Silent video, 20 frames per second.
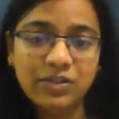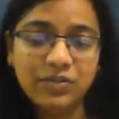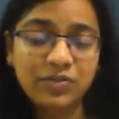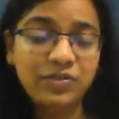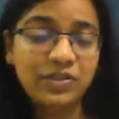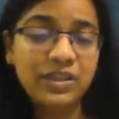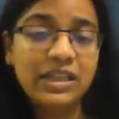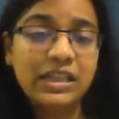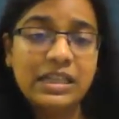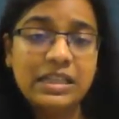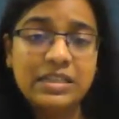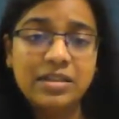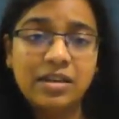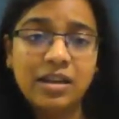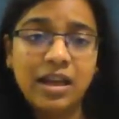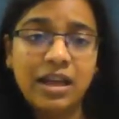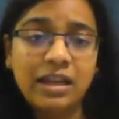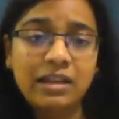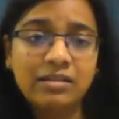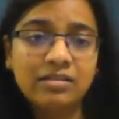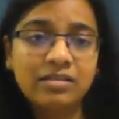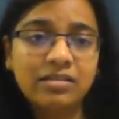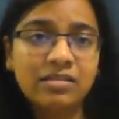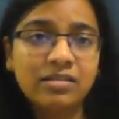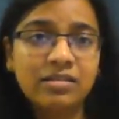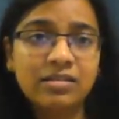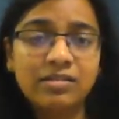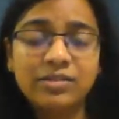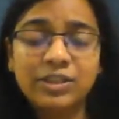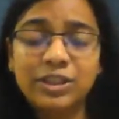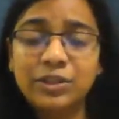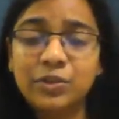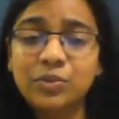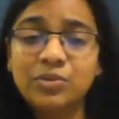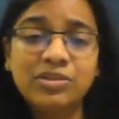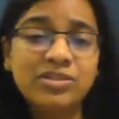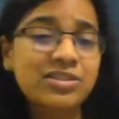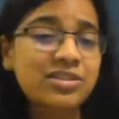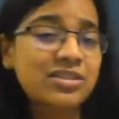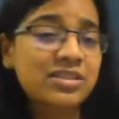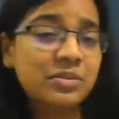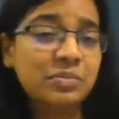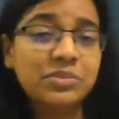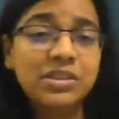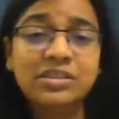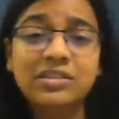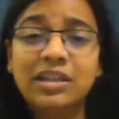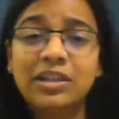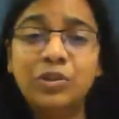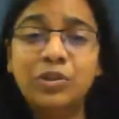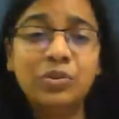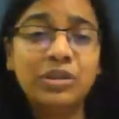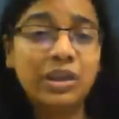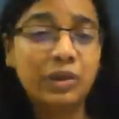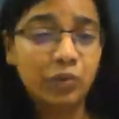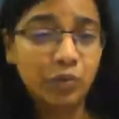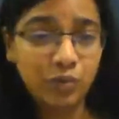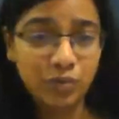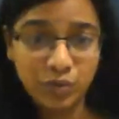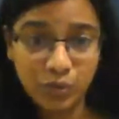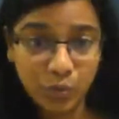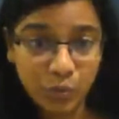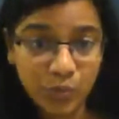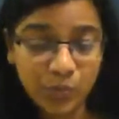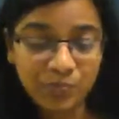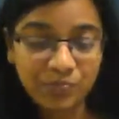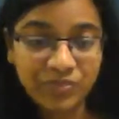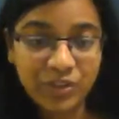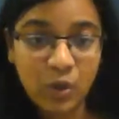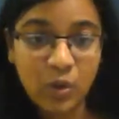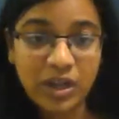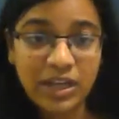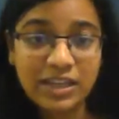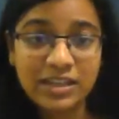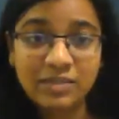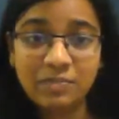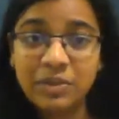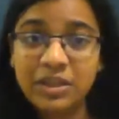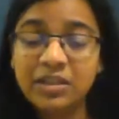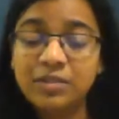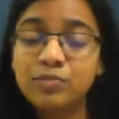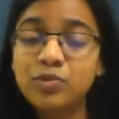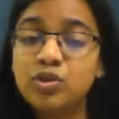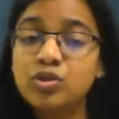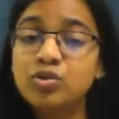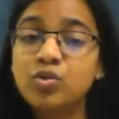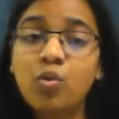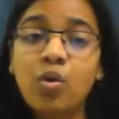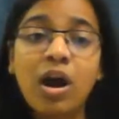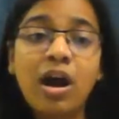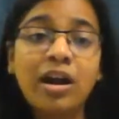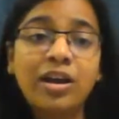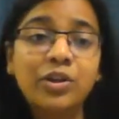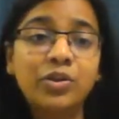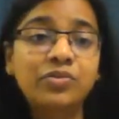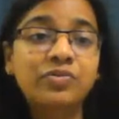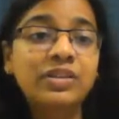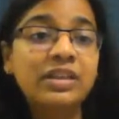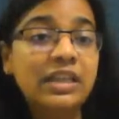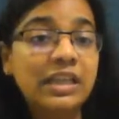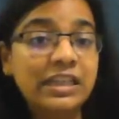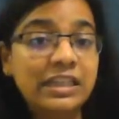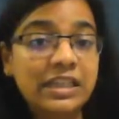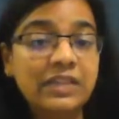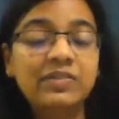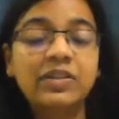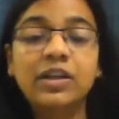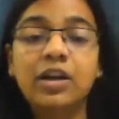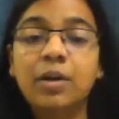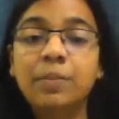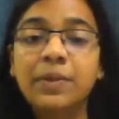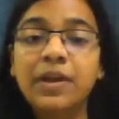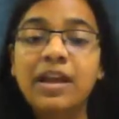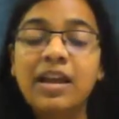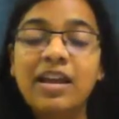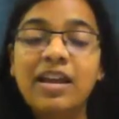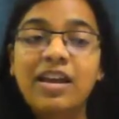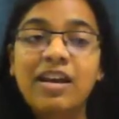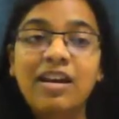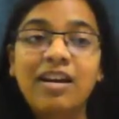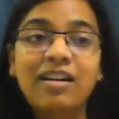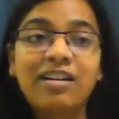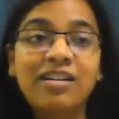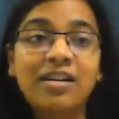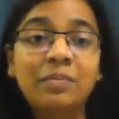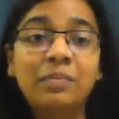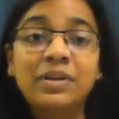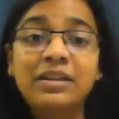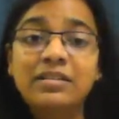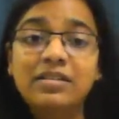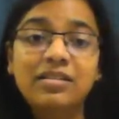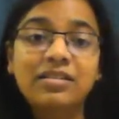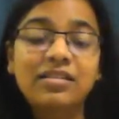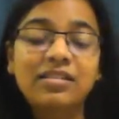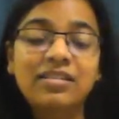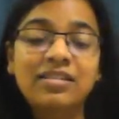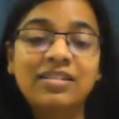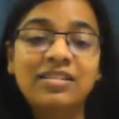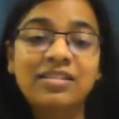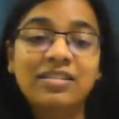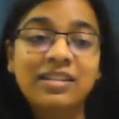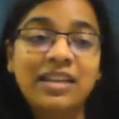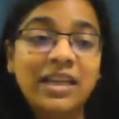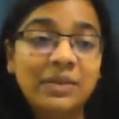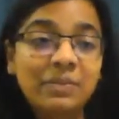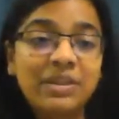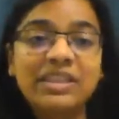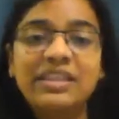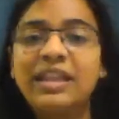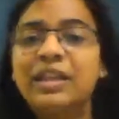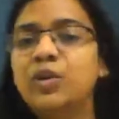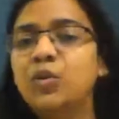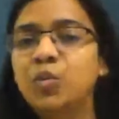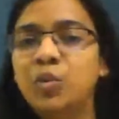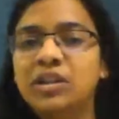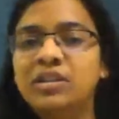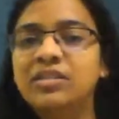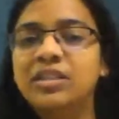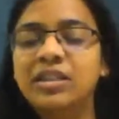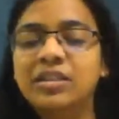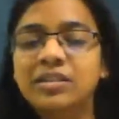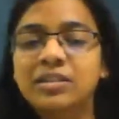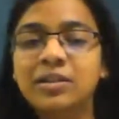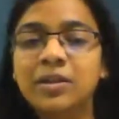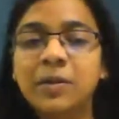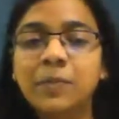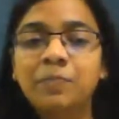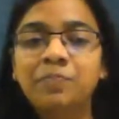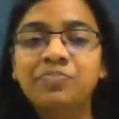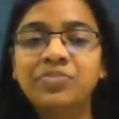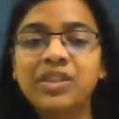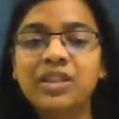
it feels like this is something that you cannot do. Okay, it becomes so hard, you feel like giving up. But let me tell you one thing here: